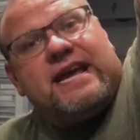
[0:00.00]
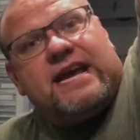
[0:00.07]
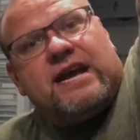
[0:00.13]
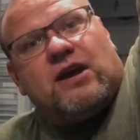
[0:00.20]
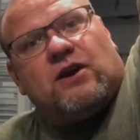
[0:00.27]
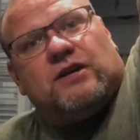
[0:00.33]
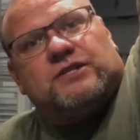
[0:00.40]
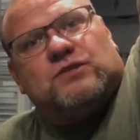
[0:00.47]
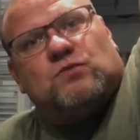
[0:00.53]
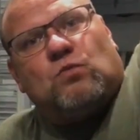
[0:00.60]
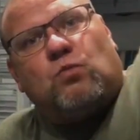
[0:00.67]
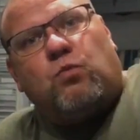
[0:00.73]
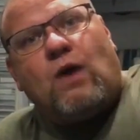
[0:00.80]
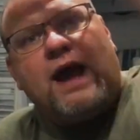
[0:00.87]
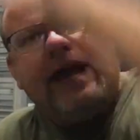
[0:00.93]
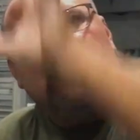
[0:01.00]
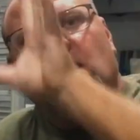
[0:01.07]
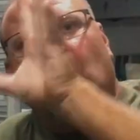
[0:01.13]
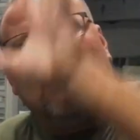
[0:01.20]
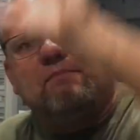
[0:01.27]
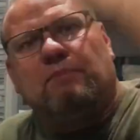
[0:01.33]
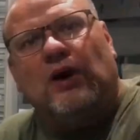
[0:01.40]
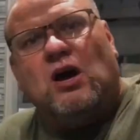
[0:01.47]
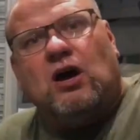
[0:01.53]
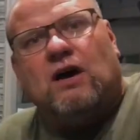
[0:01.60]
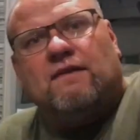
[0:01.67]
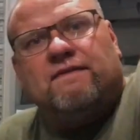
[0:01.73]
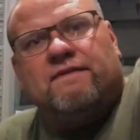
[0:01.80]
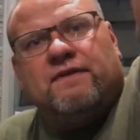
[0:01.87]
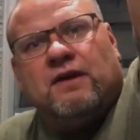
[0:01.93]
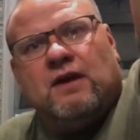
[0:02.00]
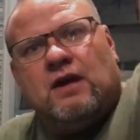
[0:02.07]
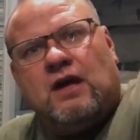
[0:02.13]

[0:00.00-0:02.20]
here. It's right above